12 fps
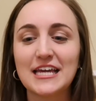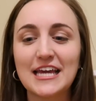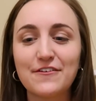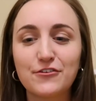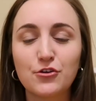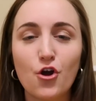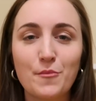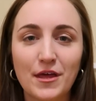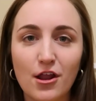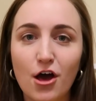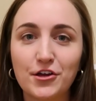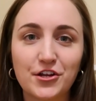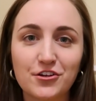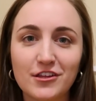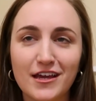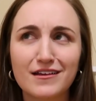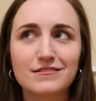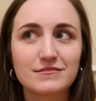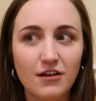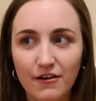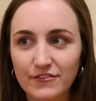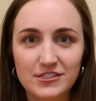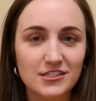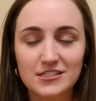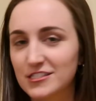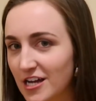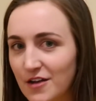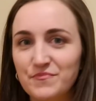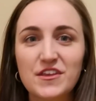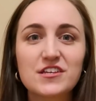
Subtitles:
If you know me at all, you're like, obviously, duh.